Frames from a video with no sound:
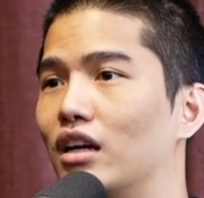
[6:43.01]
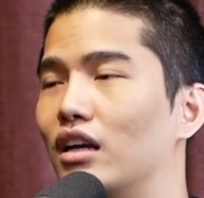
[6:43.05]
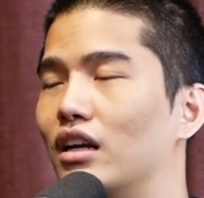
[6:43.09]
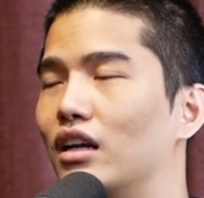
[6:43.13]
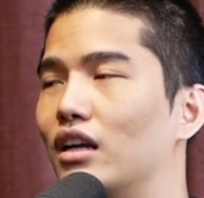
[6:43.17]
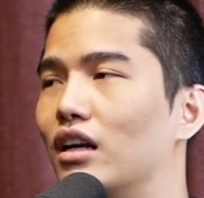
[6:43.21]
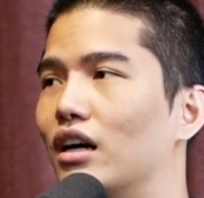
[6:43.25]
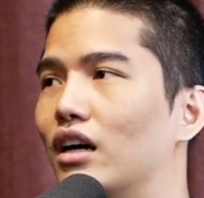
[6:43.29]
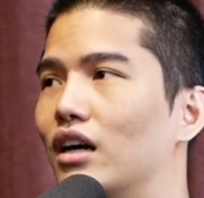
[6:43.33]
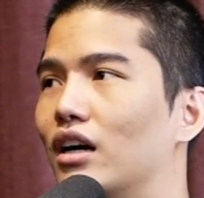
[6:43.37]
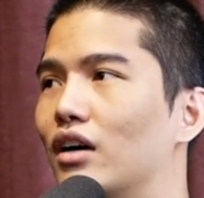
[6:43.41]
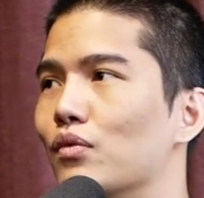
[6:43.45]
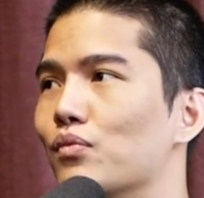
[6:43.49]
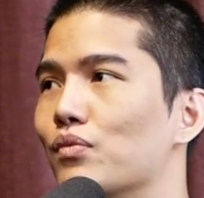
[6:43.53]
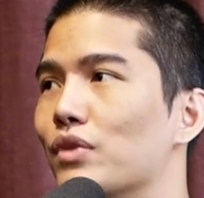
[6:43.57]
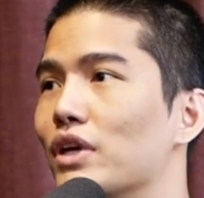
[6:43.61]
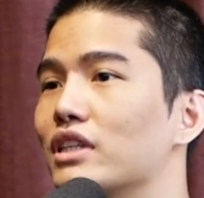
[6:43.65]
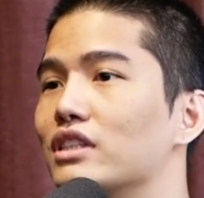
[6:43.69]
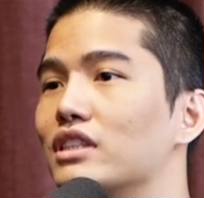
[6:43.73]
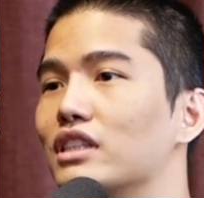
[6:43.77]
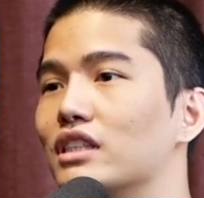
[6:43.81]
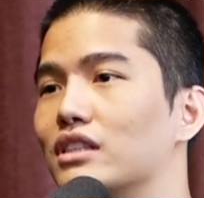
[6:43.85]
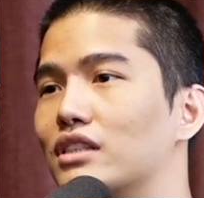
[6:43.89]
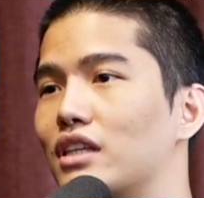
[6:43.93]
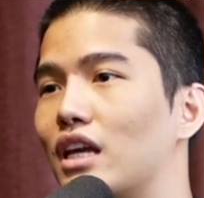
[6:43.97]
That's
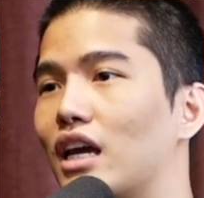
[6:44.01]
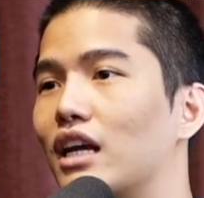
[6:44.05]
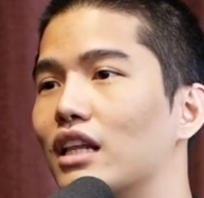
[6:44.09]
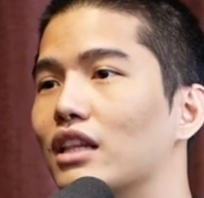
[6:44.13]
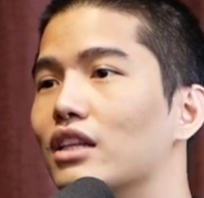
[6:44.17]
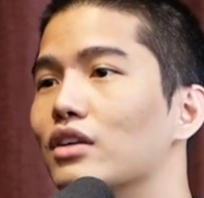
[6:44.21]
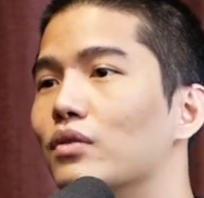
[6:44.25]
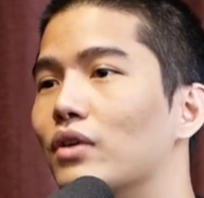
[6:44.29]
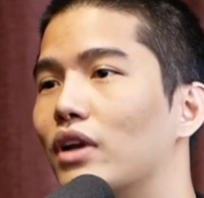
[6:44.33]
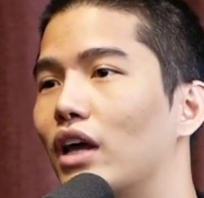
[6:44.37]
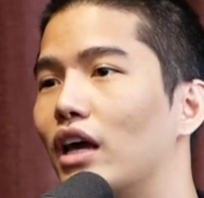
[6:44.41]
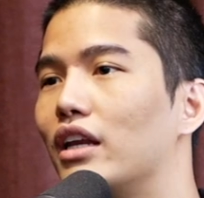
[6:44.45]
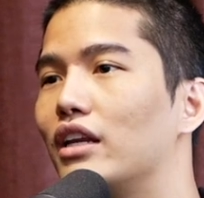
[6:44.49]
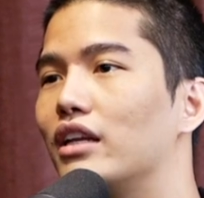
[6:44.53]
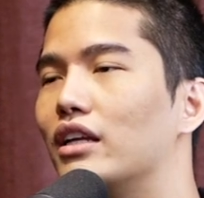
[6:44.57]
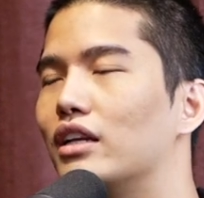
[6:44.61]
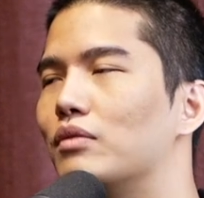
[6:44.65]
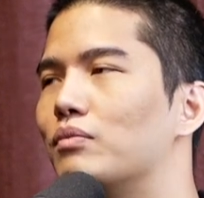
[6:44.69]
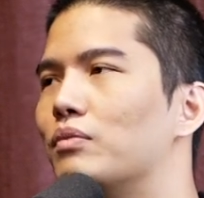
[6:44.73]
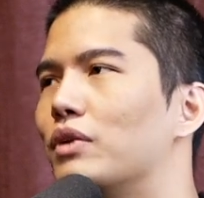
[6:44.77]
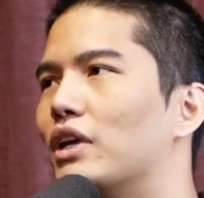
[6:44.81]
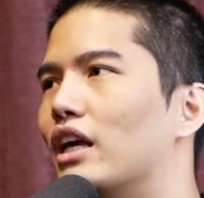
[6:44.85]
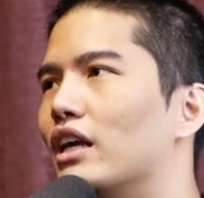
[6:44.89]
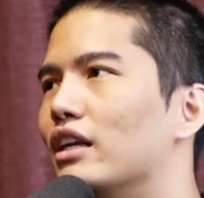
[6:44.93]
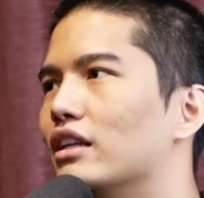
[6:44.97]
exactly what I did.
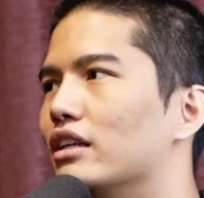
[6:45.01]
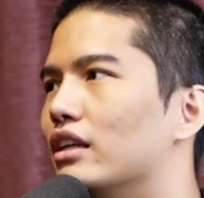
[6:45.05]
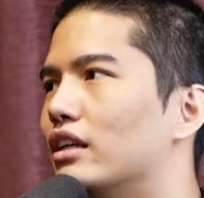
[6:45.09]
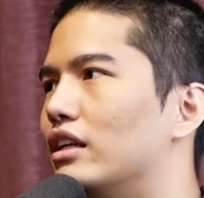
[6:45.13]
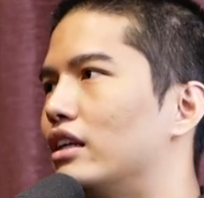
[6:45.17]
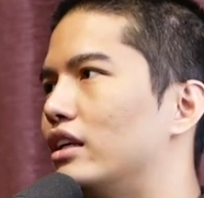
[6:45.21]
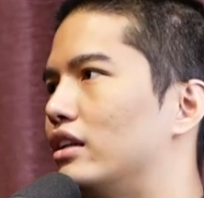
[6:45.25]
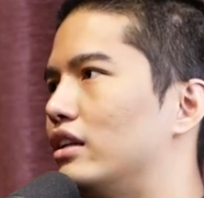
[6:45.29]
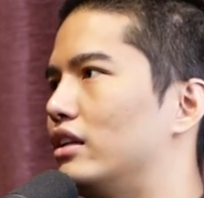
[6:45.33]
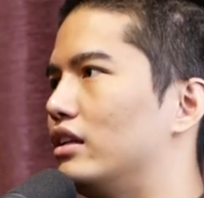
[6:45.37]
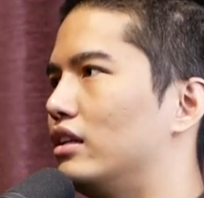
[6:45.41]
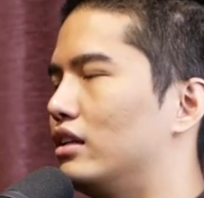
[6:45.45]
But I did it